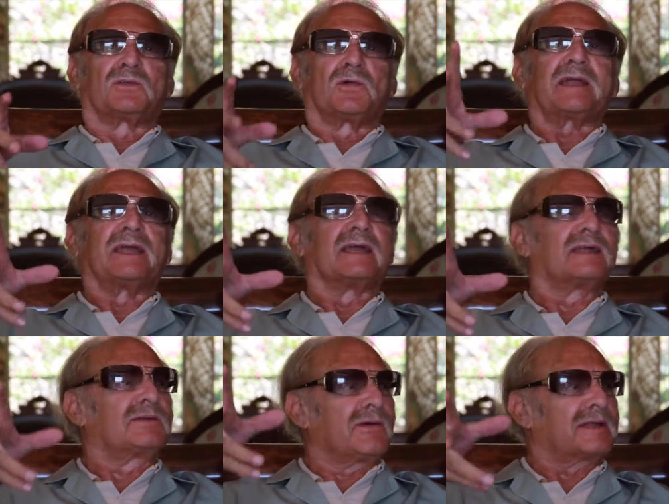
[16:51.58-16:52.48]

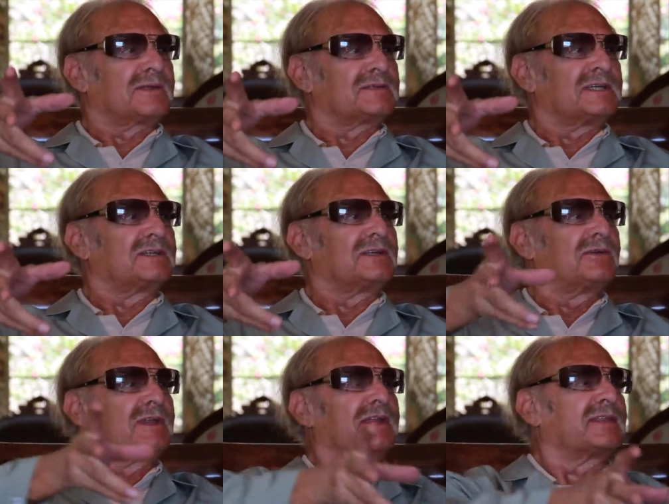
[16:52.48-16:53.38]
tricking directors into
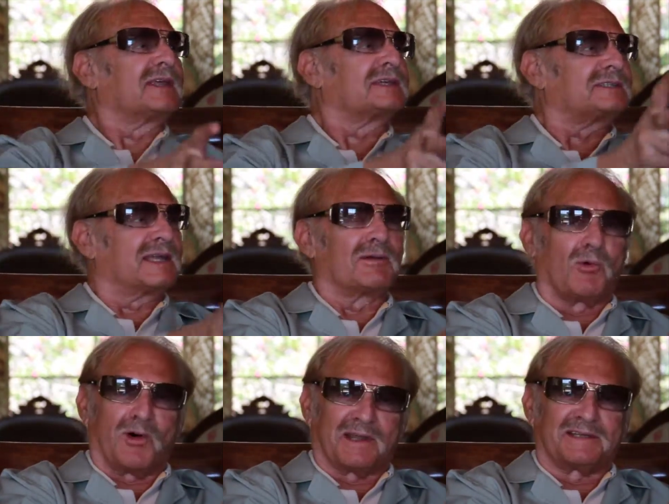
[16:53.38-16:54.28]
doing the things they
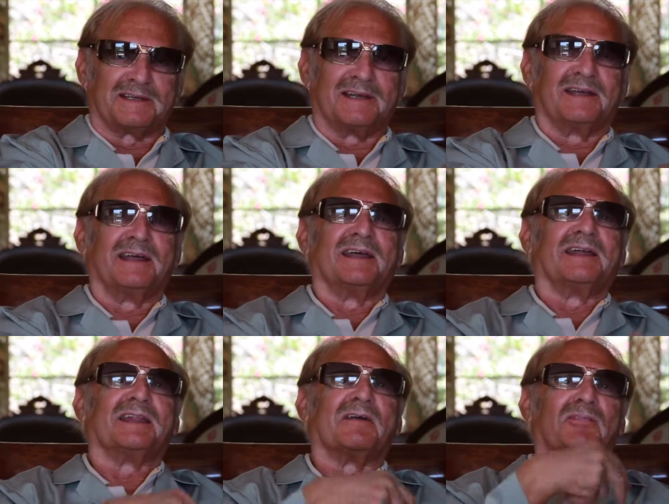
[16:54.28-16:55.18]
want.
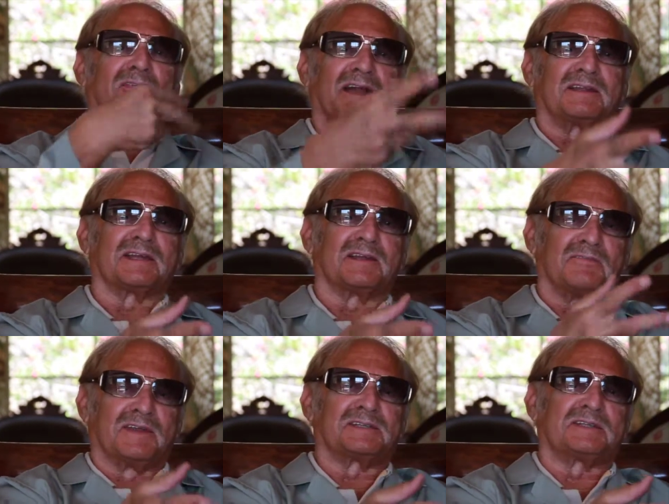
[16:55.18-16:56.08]
They fight to
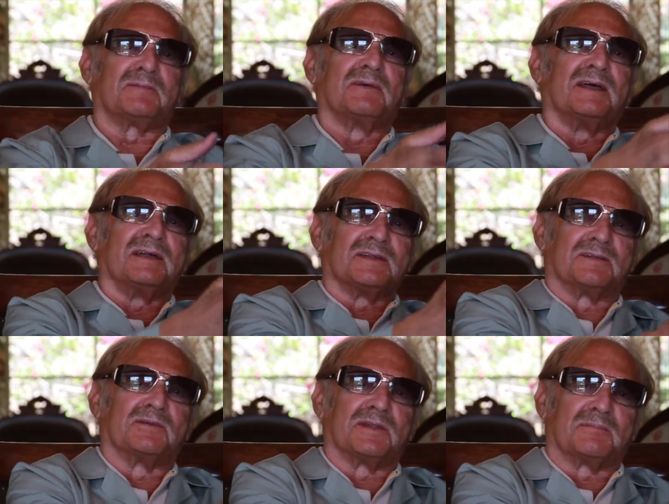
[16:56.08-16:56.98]
convince them to
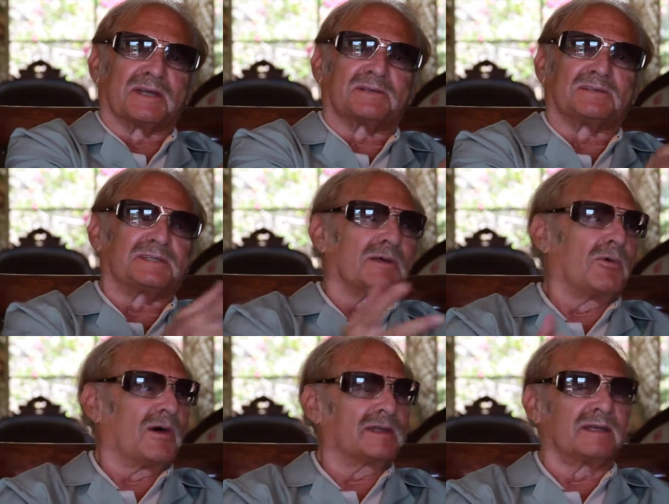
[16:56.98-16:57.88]
do the pictures they
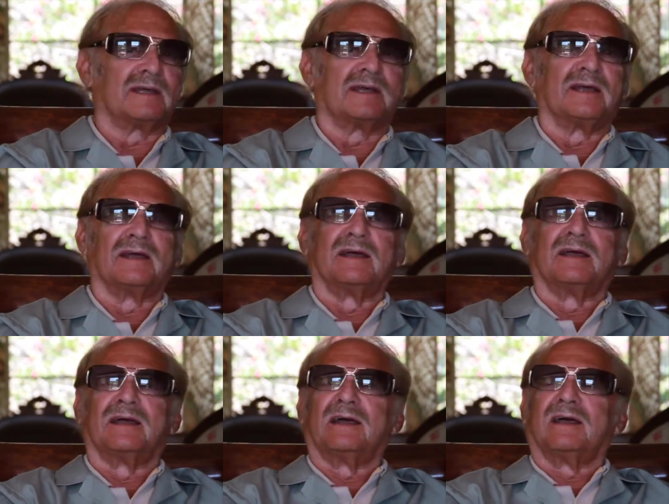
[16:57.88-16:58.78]
want.
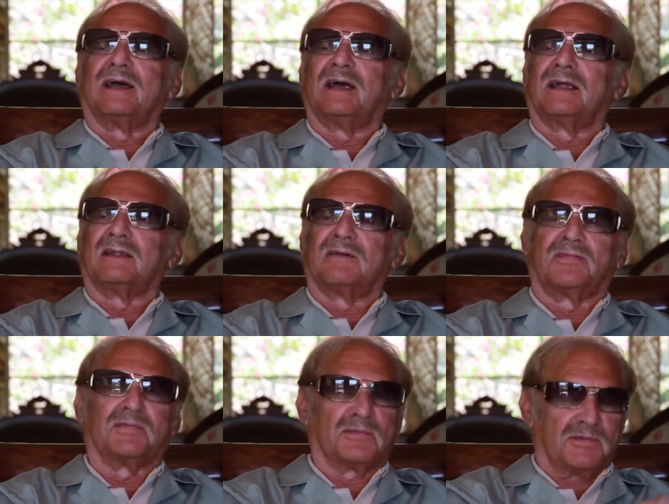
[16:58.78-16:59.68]
And
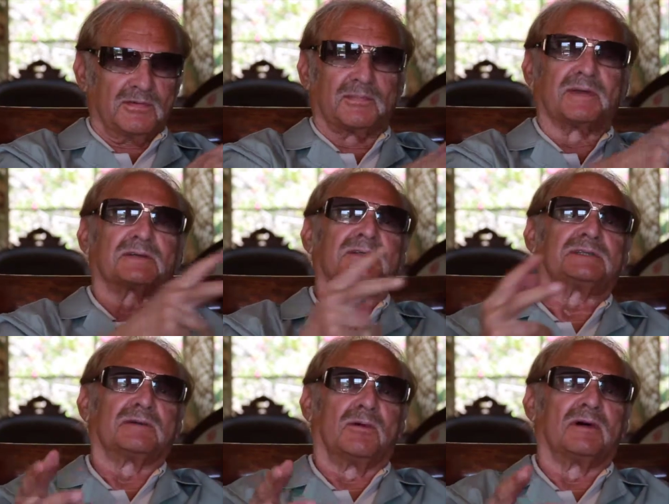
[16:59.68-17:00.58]
if you do the
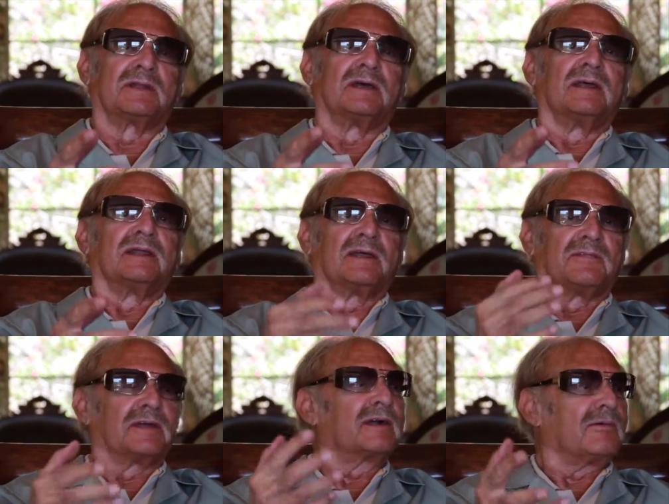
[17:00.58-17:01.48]
pictures they want, they're
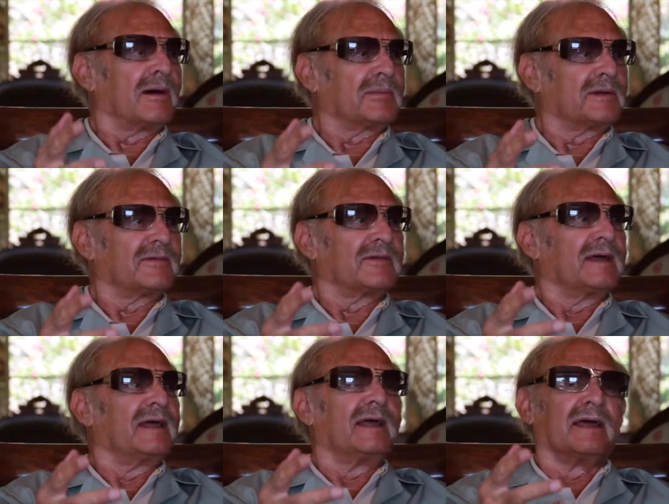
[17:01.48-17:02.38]
very cooperative.
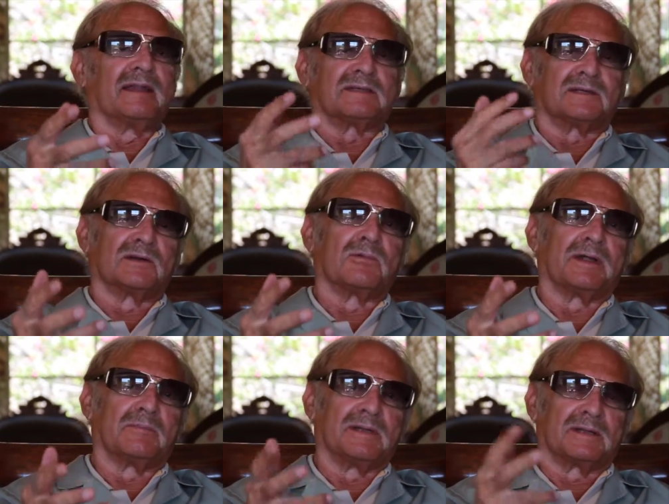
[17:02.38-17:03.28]
And that's a good
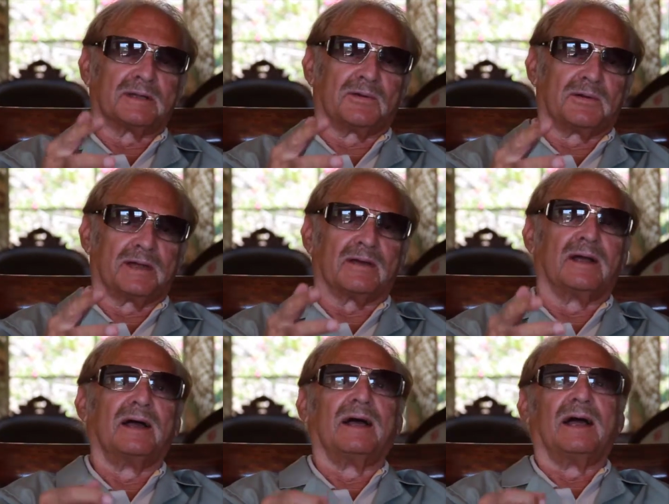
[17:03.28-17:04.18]
way to build a
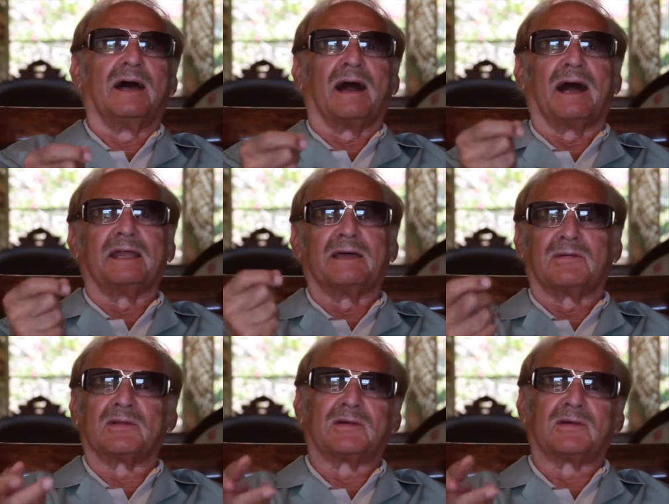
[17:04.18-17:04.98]
career. I never